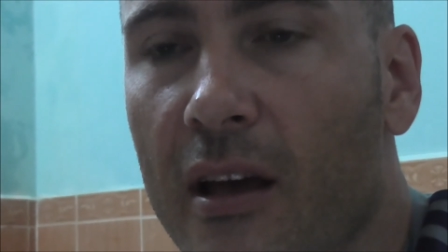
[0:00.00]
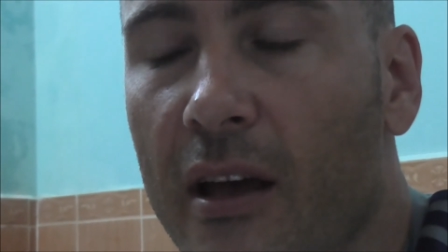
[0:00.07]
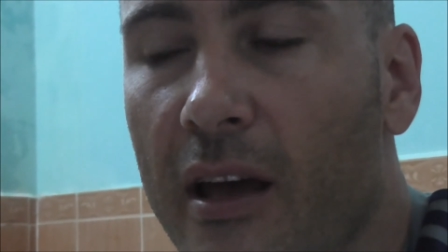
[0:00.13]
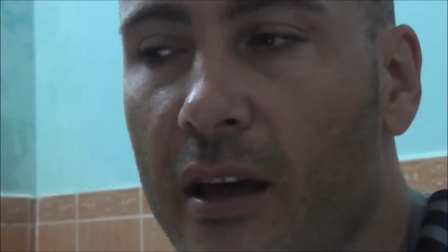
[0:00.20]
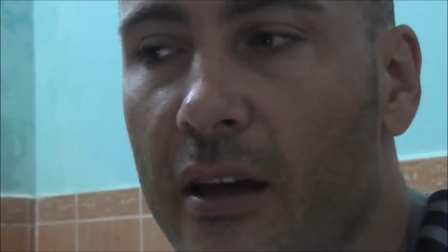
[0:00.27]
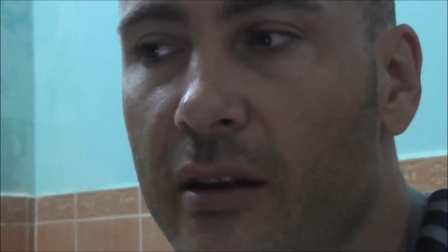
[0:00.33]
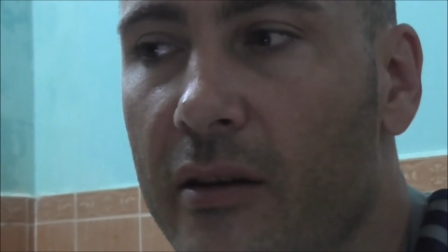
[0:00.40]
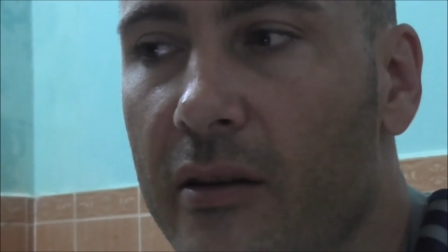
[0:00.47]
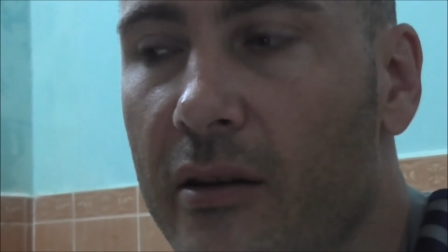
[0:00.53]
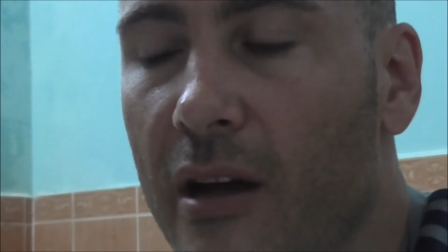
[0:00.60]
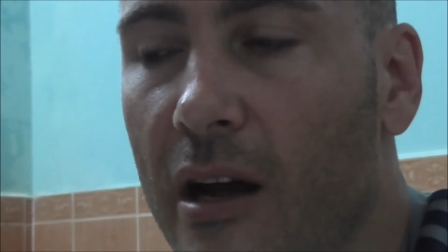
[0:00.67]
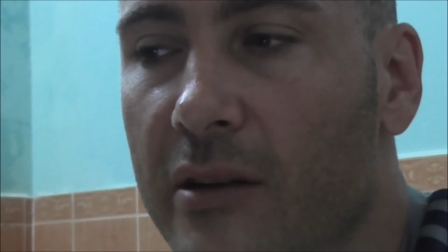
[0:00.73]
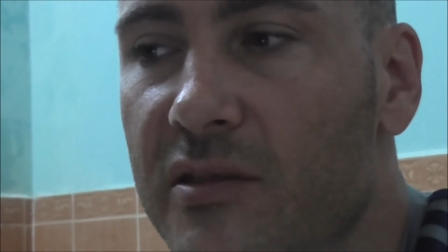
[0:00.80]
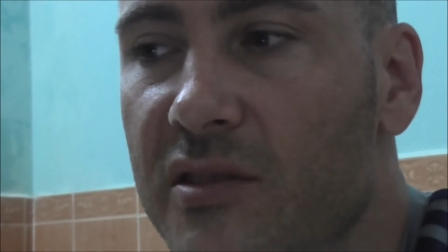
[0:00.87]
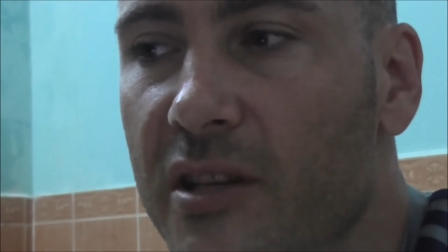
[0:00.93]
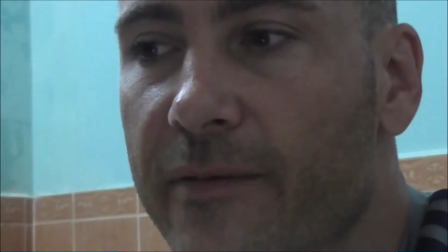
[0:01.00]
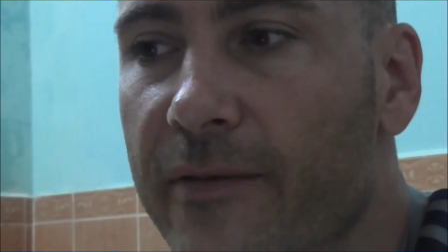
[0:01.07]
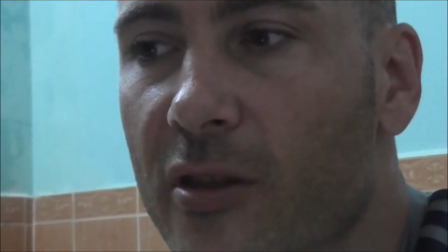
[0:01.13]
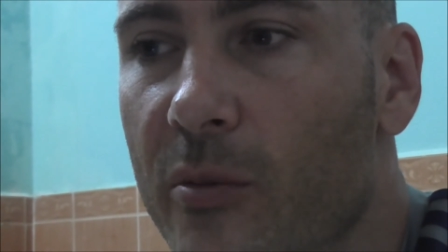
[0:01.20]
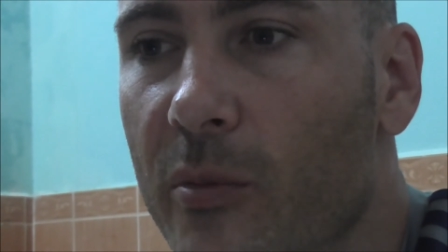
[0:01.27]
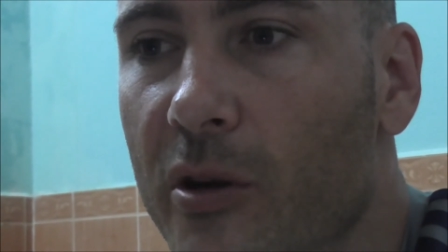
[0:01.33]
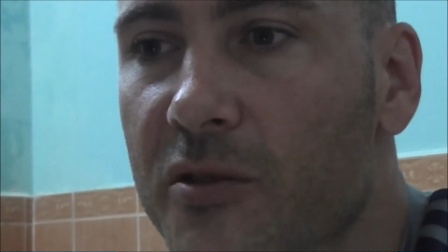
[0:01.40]
And I would say
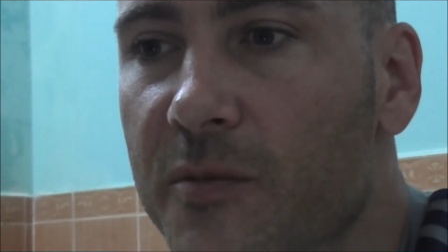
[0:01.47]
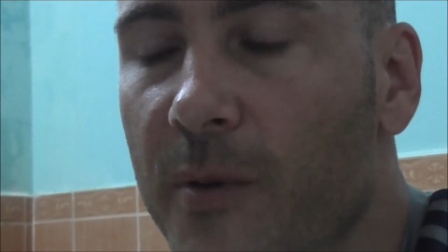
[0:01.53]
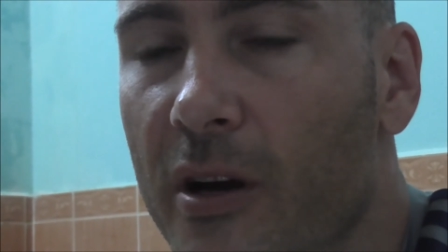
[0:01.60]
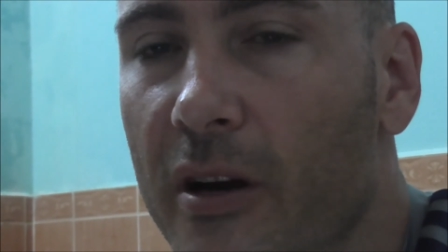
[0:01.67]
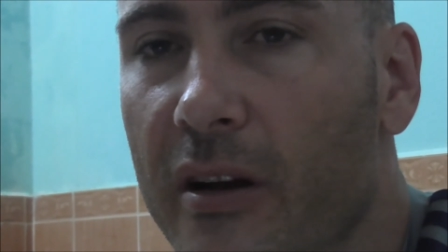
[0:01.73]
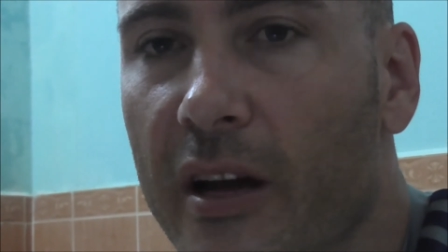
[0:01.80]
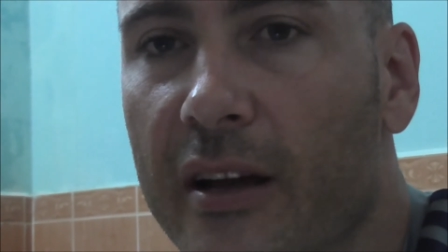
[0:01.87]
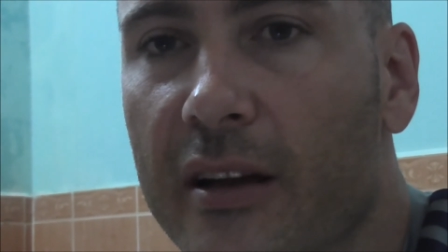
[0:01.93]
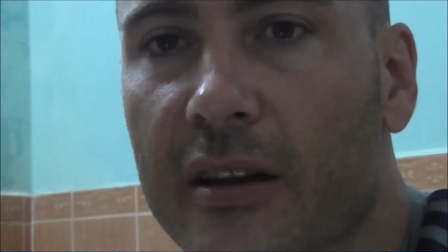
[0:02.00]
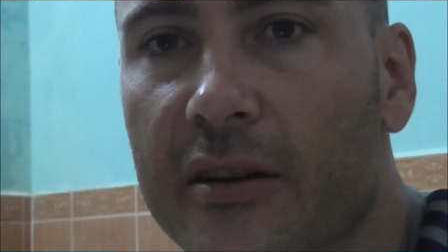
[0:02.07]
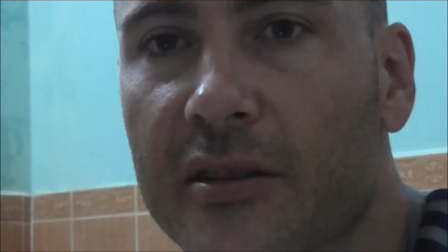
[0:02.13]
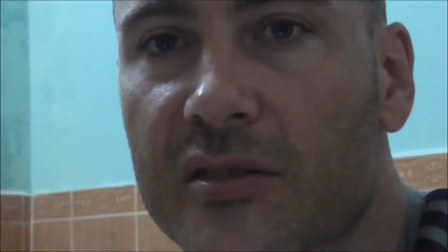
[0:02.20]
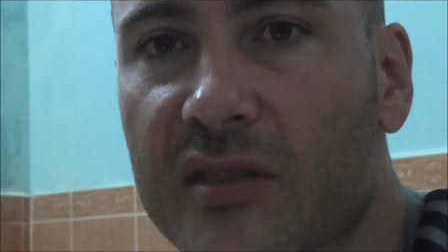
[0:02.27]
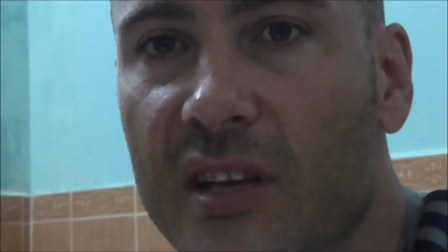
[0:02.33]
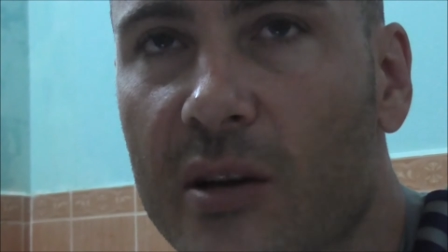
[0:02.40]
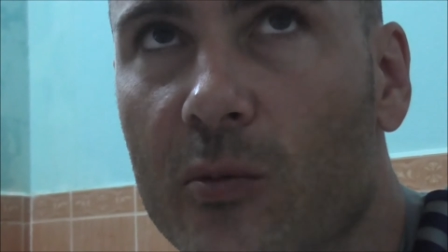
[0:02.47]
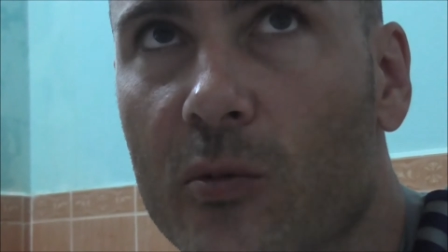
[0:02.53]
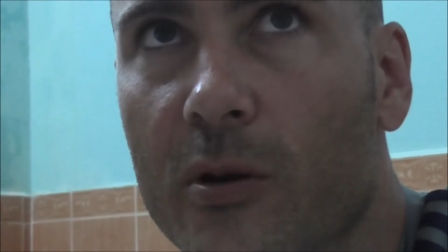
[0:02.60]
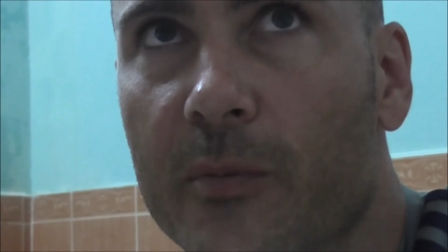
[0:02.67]
for the most part, I can understand